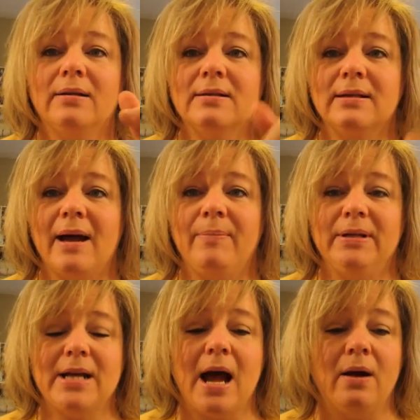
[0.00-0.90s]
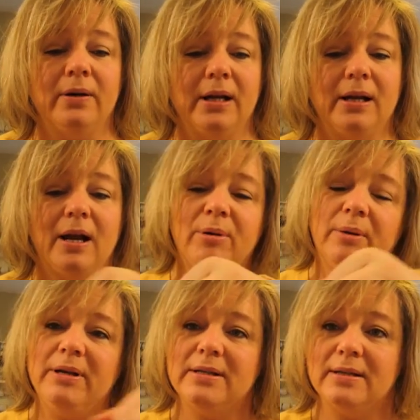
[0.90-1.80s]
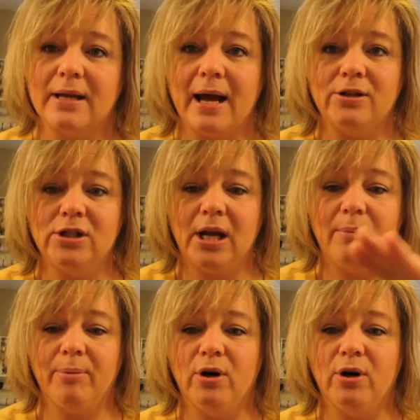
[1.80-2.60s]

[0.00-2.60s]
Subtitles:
slap it down, and then I put a piece of Scotch tape